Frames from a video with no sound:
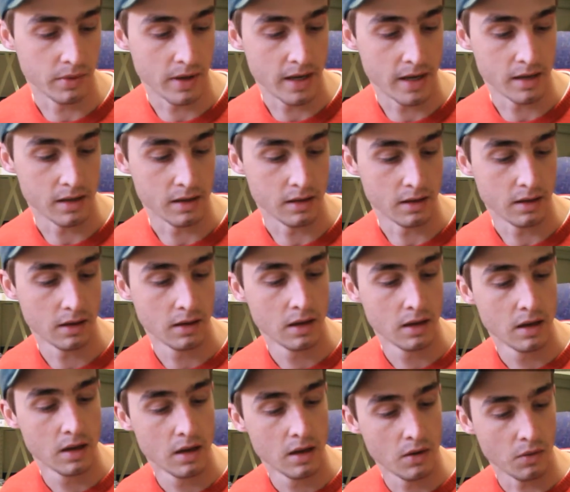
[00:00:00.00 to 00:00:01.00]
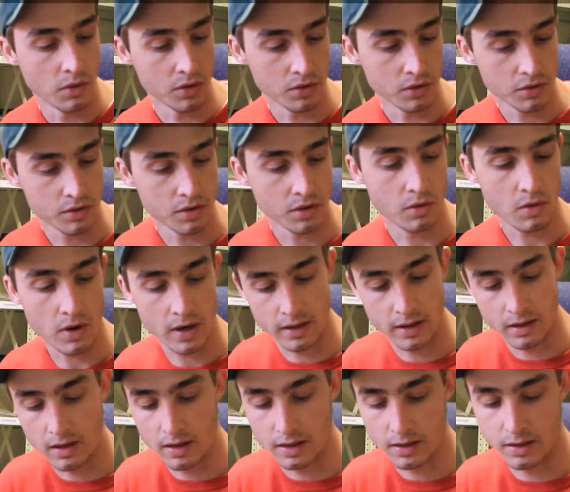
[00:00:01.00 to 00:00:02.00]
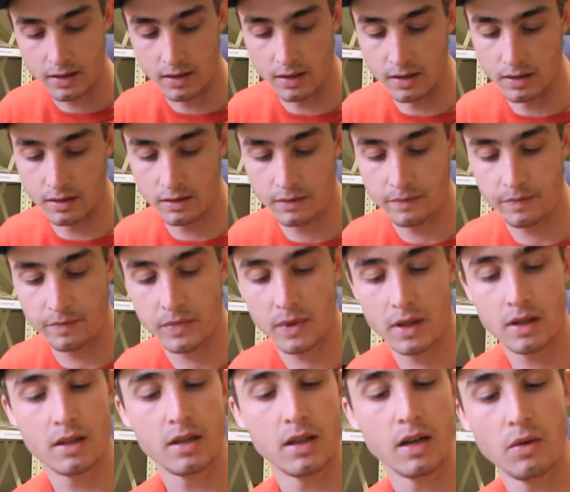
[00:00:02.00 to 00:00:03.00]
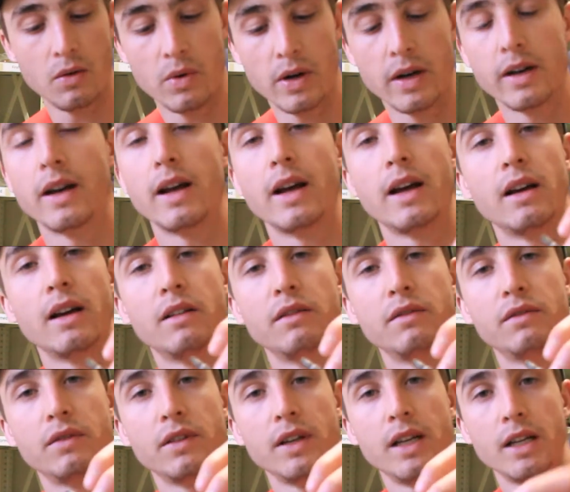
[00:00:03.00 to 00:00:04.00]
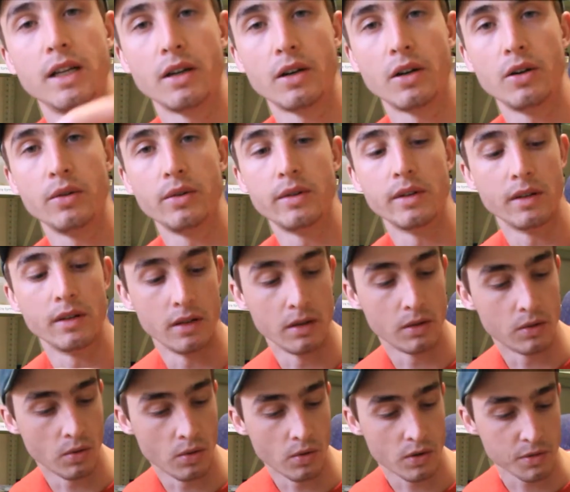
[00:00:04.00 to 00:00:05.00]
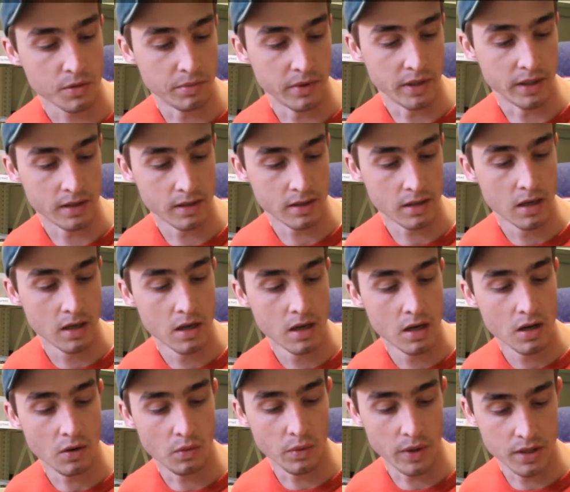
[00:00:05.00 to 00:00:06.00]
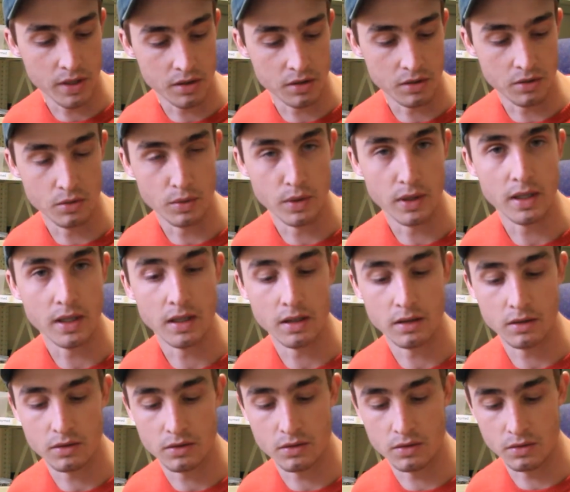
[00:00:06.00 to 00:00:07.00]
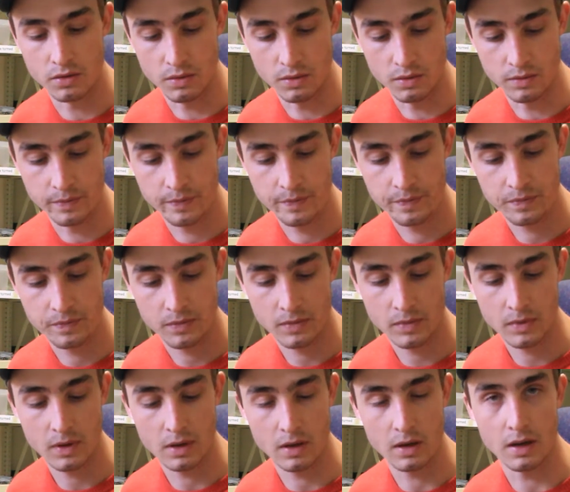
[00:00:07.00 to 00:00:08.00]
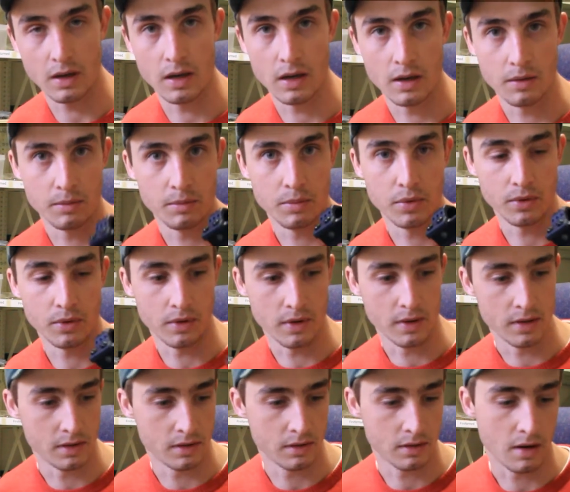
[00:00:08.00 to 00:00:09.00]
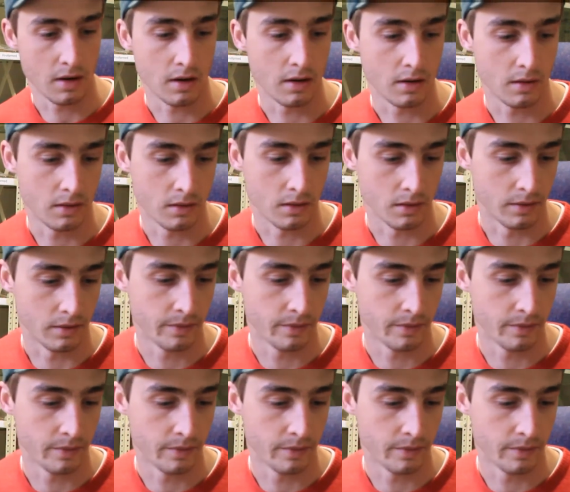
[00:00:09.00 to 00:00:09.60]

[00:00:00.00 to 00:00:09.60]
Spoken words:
And what's also quite nice is tier 1 have included the Torx bits which you need to put this guy on.